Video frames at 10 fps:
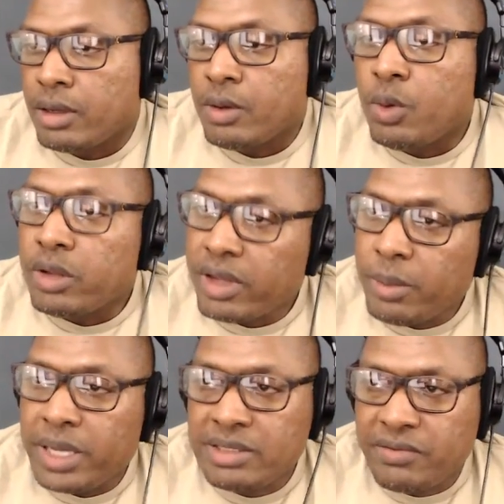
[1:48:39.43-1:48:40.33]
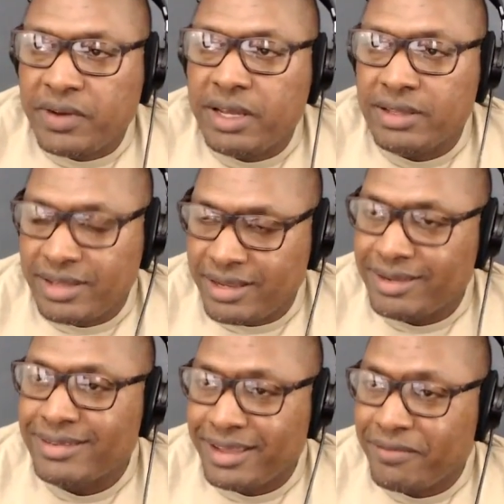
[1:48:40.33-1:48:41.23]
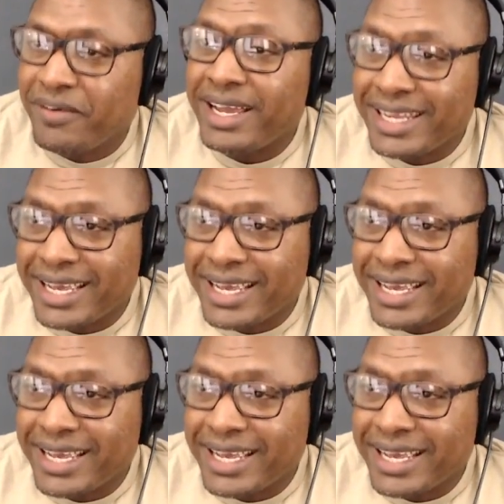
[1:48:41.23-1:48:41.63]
Well, they're about to find, they're finding